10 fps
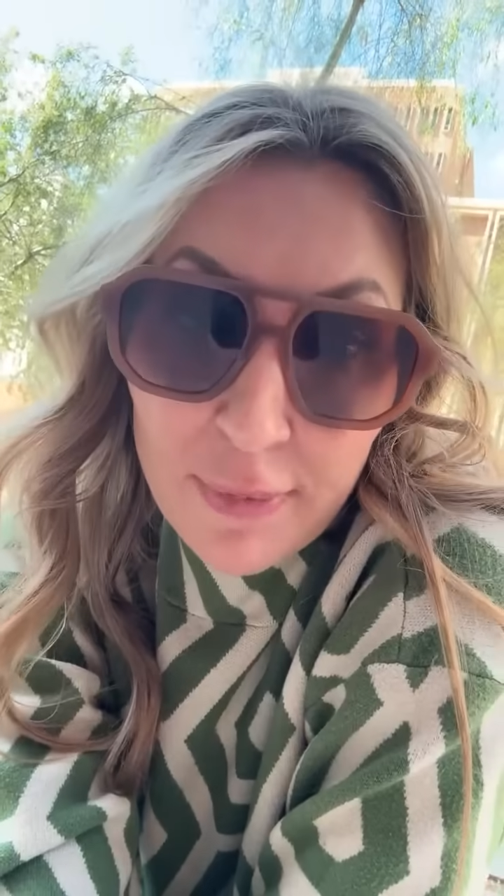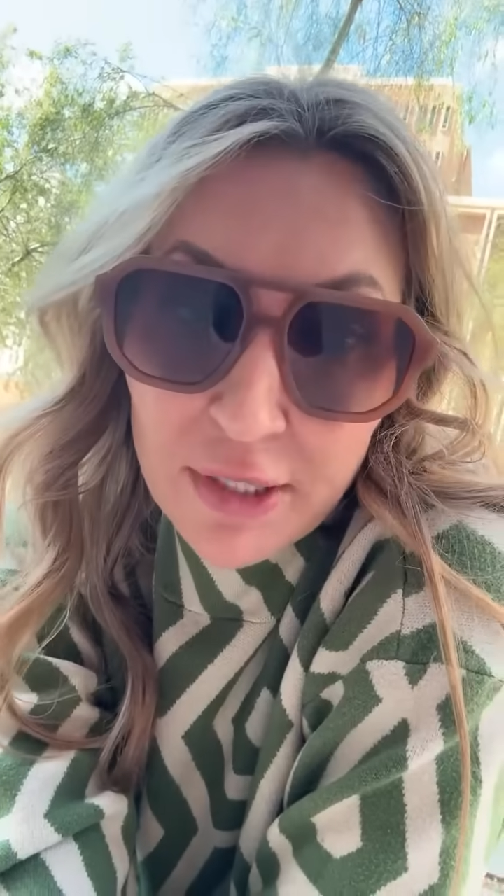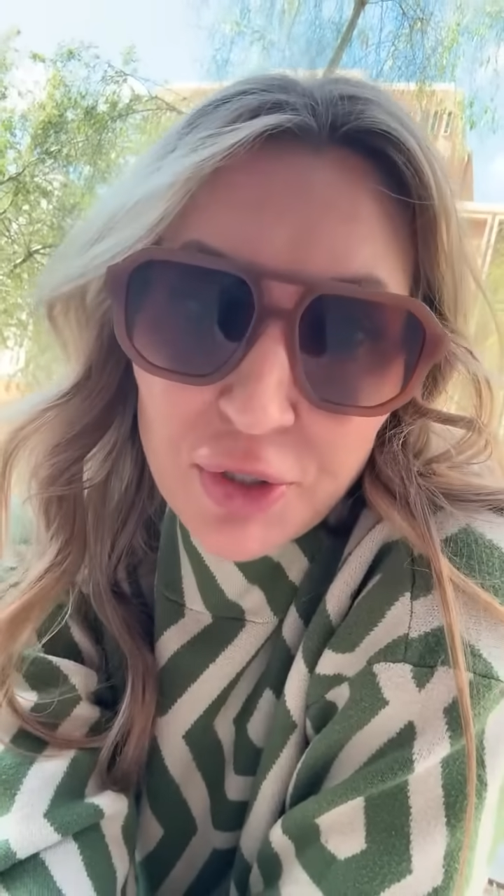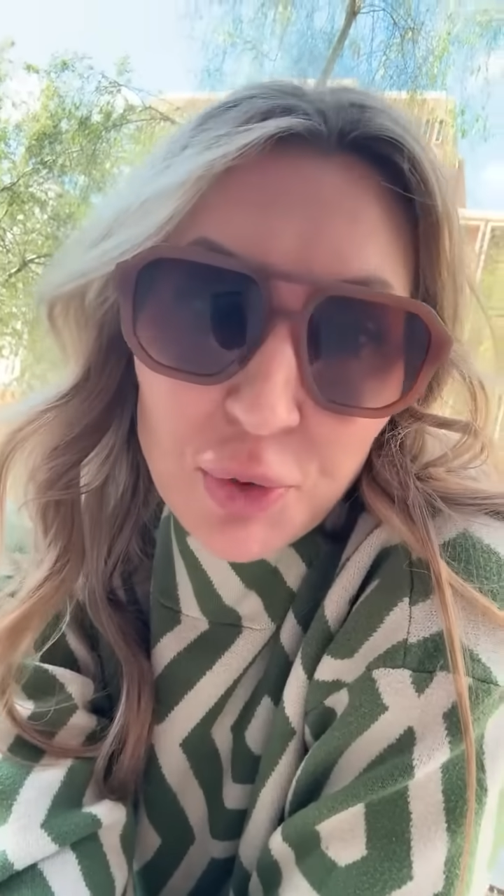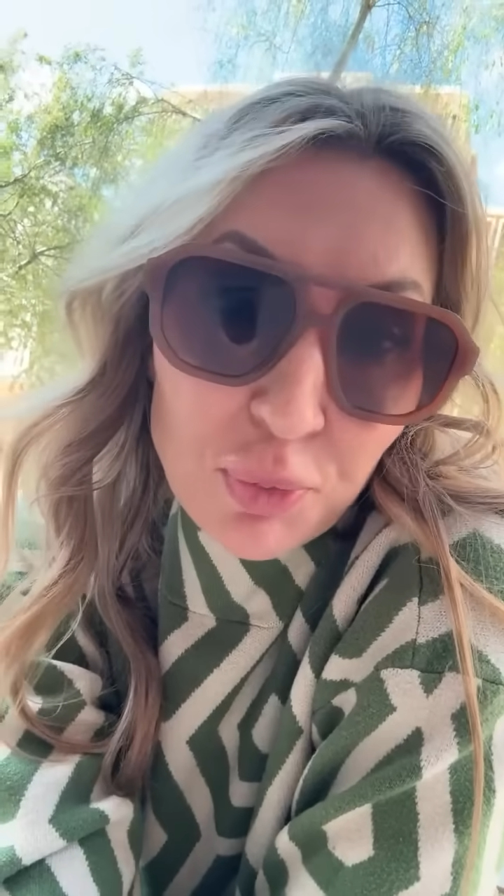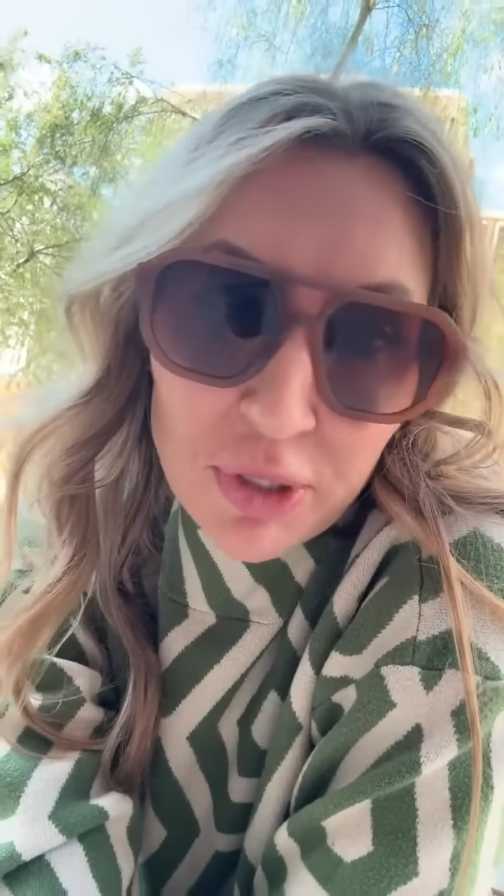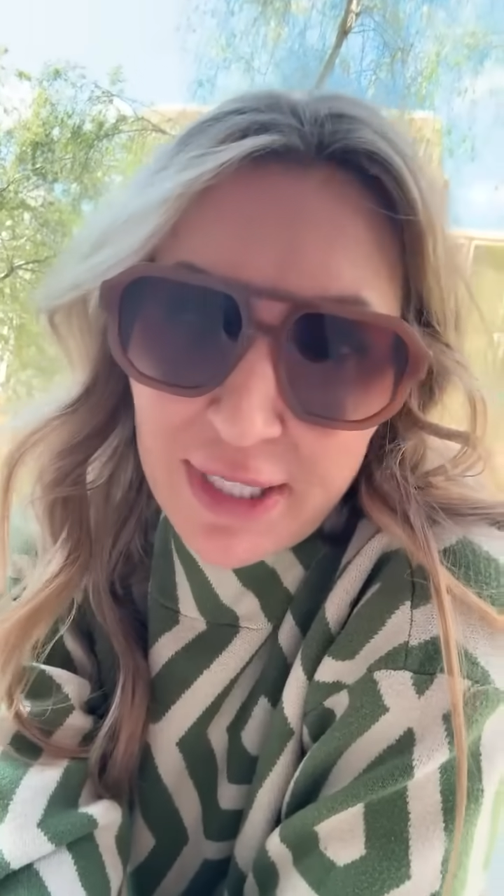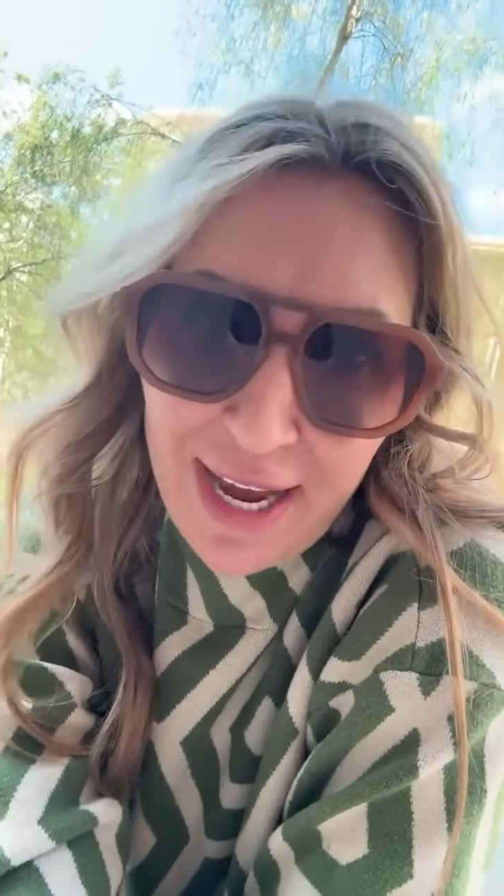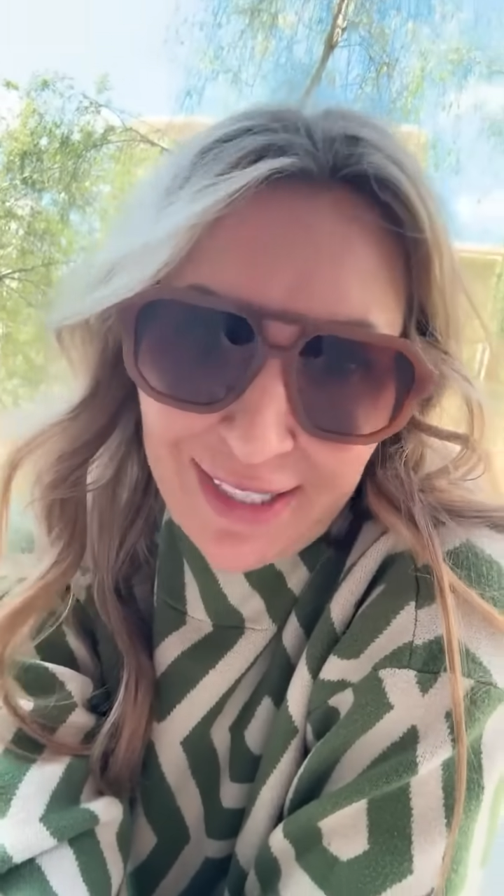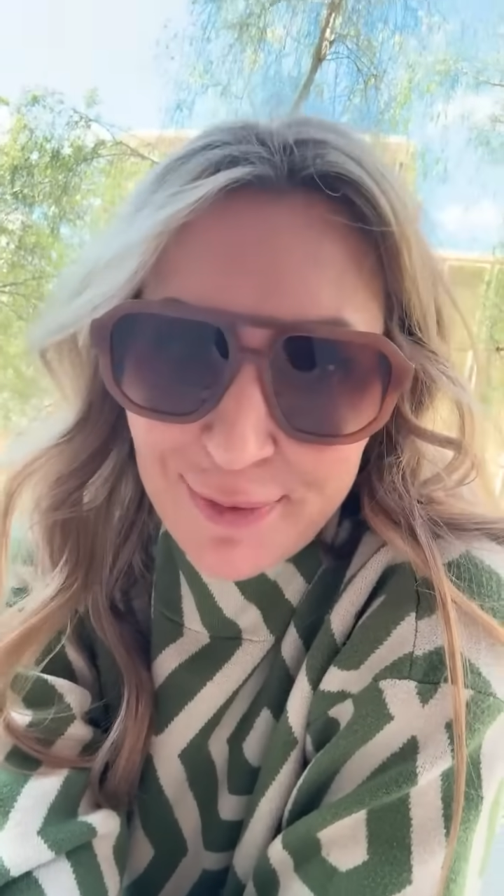is to
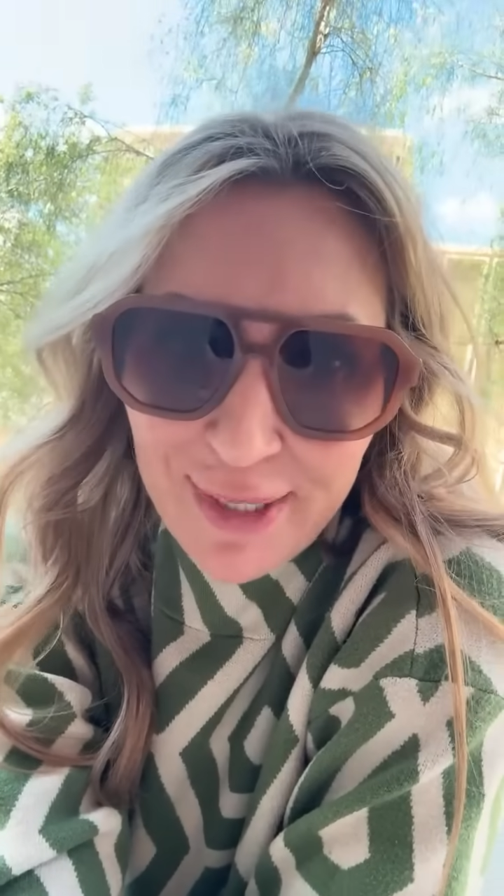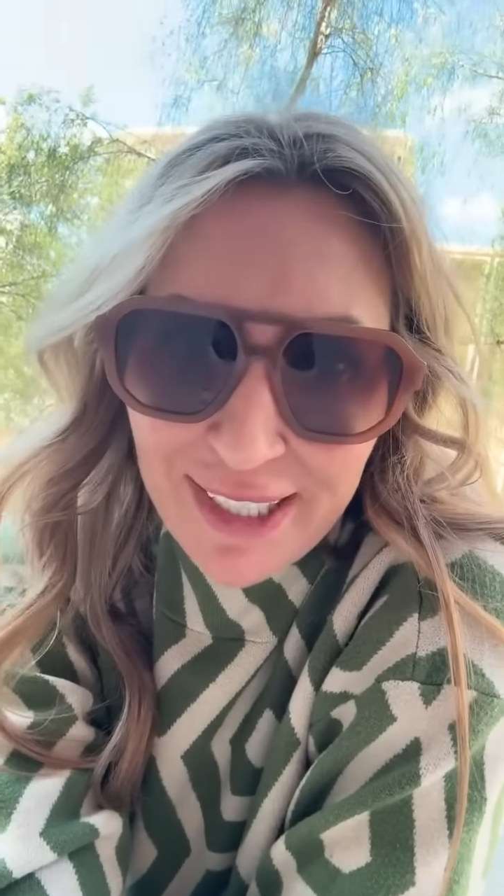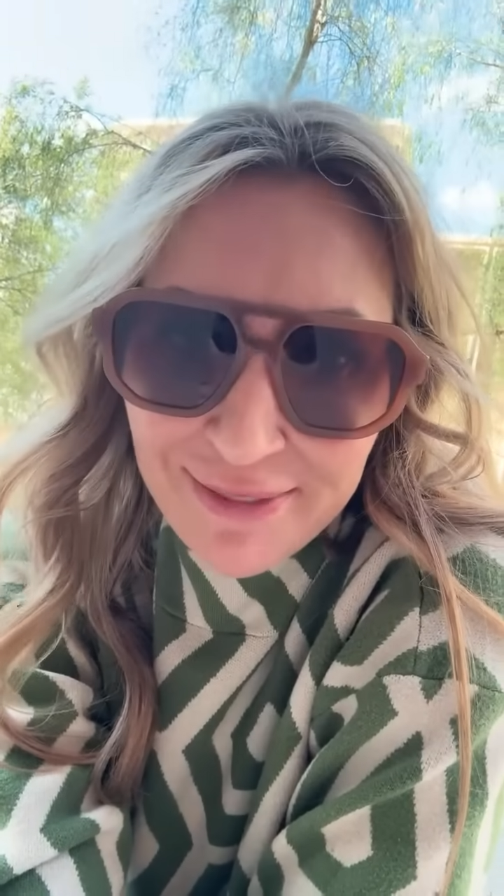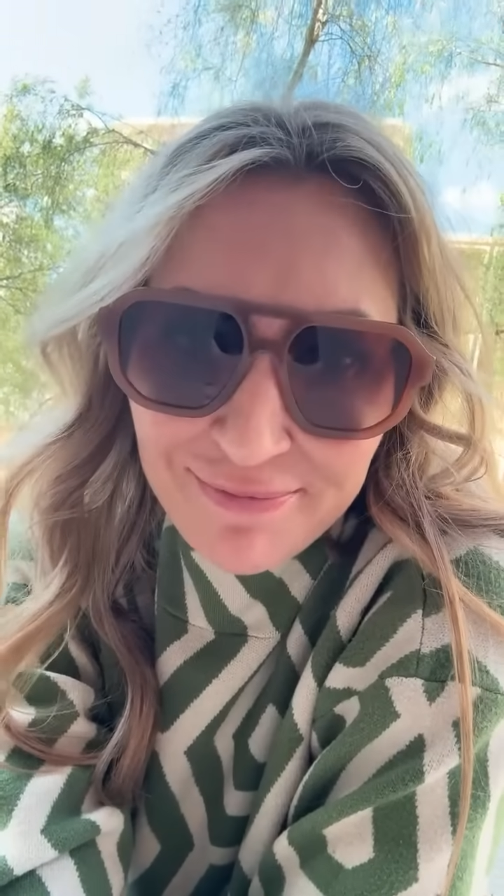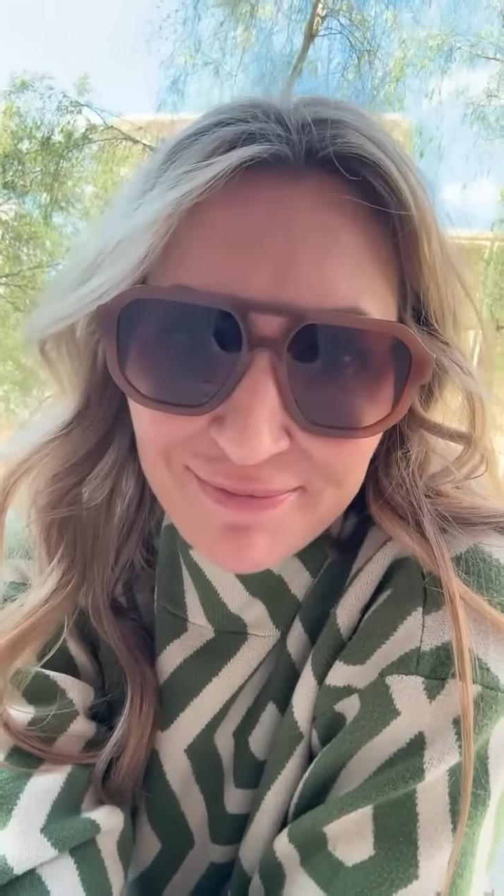protect me,